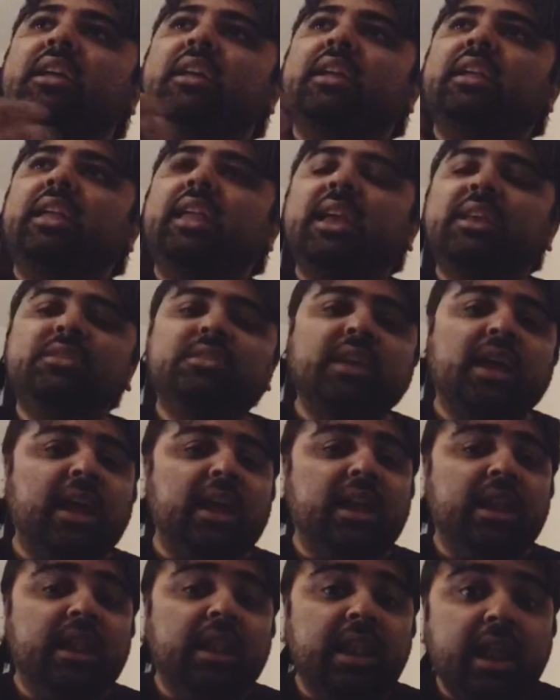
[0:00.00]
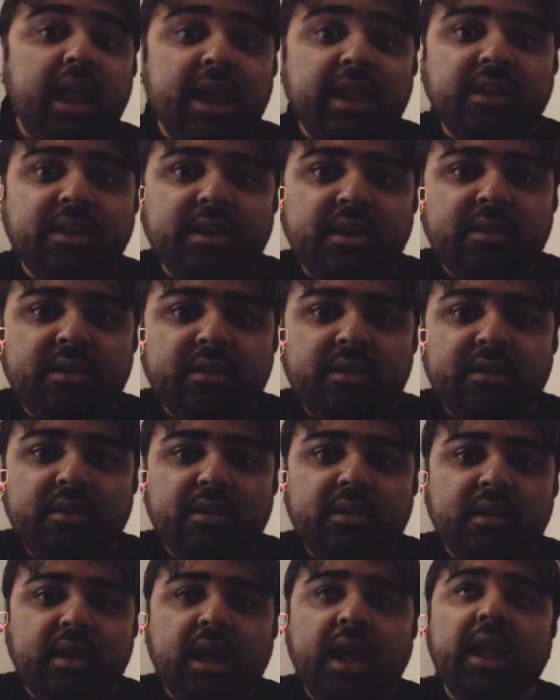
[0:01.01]
yes, I
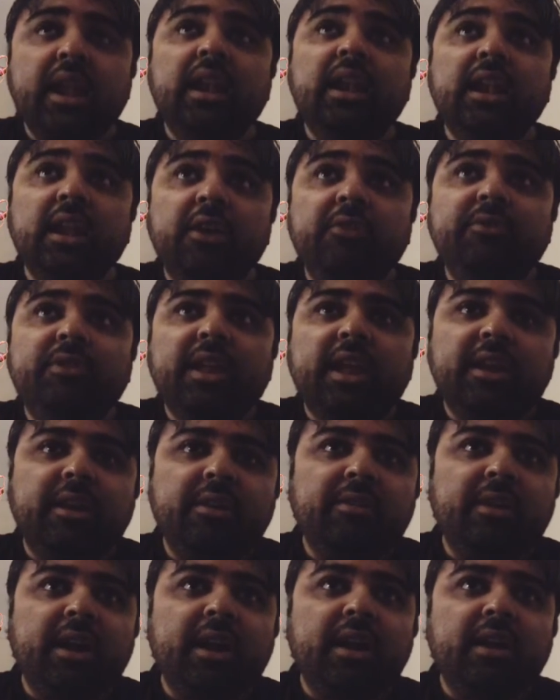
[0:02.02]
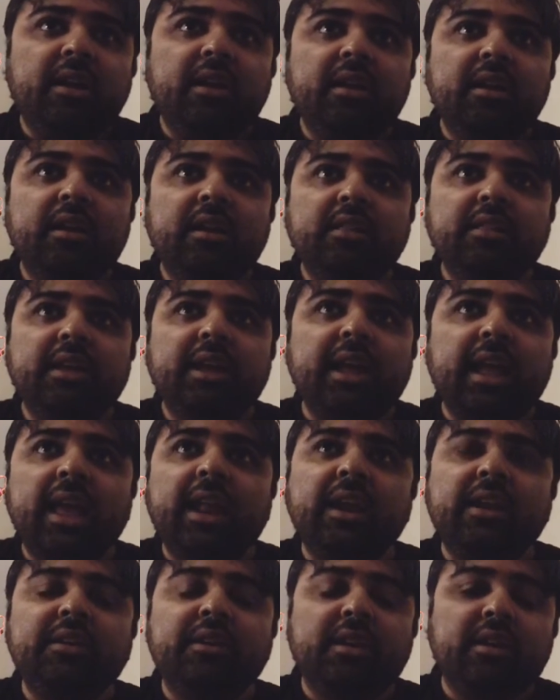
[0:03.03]
love Danny Rand, the
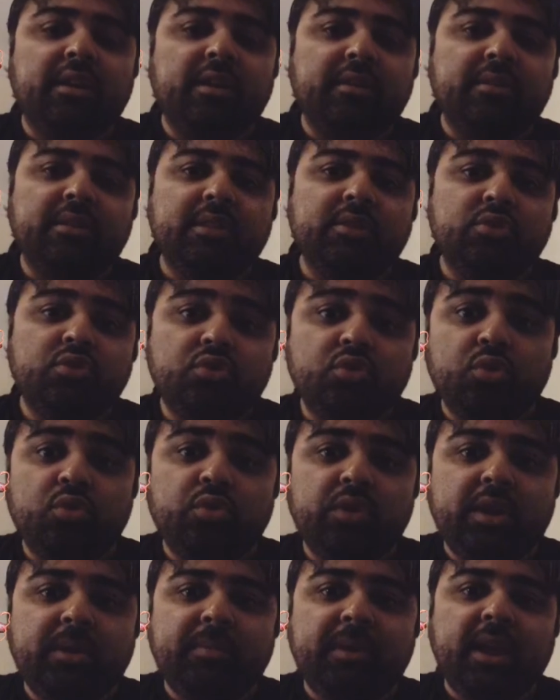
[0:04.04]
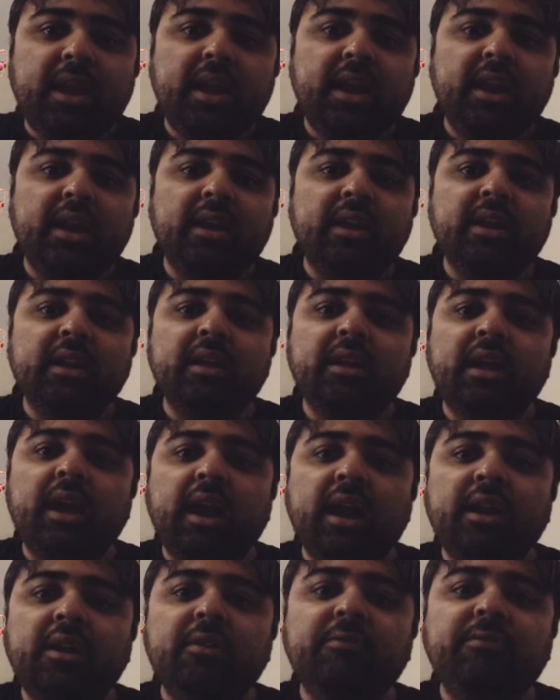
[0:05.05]
character, the story behind
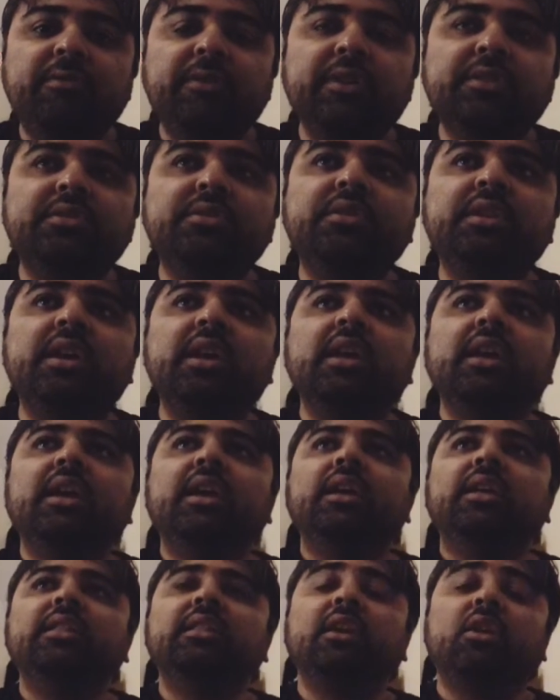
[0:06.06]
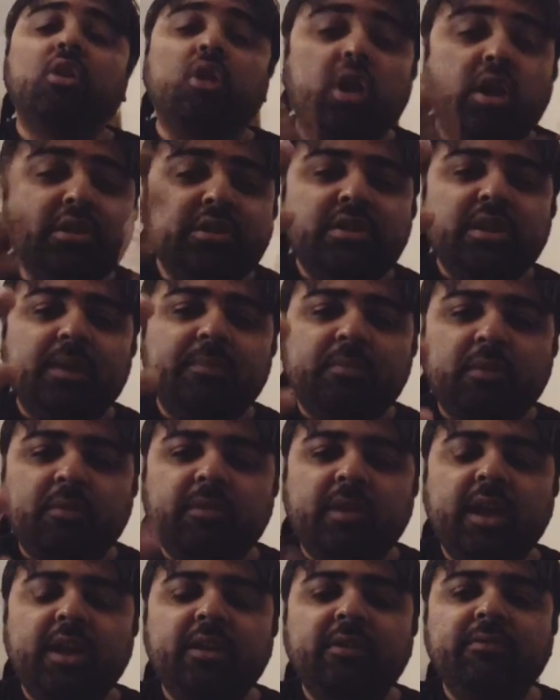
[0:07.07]
Iron Fist, the concept
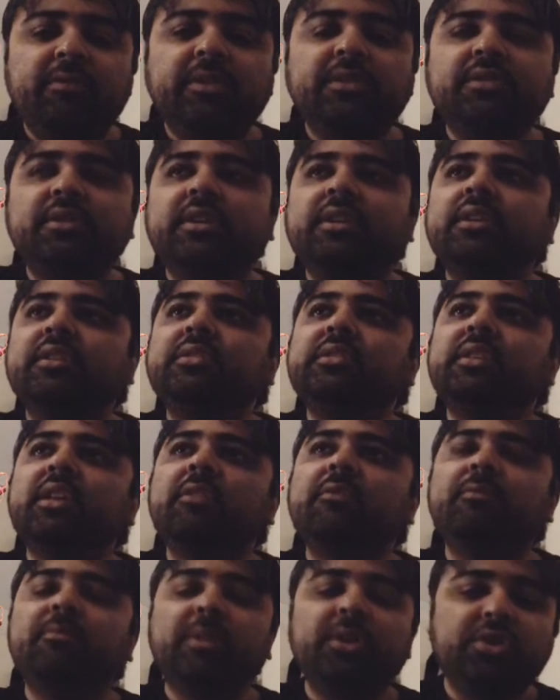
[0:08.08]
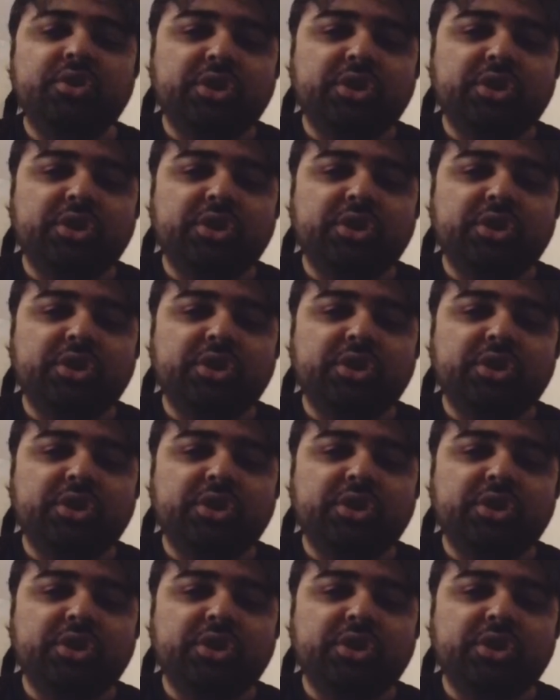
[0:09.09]
of Iron Fist in itself. But